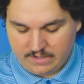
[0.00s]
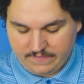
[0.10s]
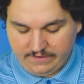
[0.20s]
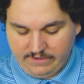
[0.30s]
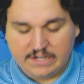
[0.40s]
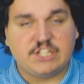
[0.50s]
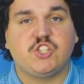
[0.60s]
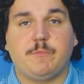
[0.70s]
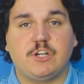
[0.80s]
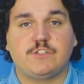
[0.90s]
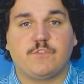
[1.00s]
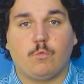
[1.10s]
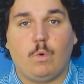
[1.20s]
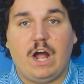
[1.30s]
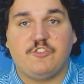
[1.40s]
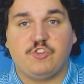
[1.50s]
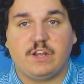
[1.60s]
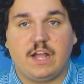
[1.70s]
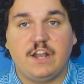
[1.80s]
Thank you guys so much for watching.